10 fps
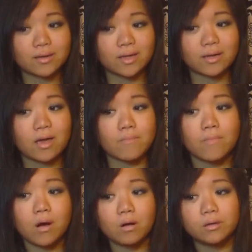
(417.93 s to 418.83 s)
like
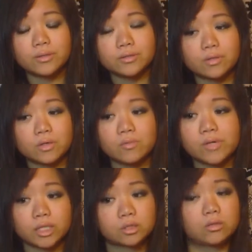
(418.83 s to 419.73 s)
malls or
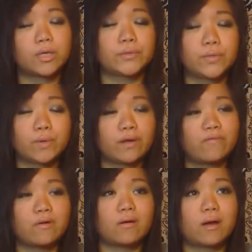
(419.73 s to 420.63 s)
restaurants or
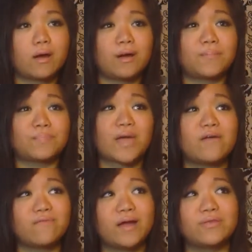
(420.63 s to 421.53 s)
whatever, I
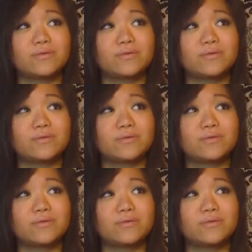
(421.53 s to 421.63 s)
find the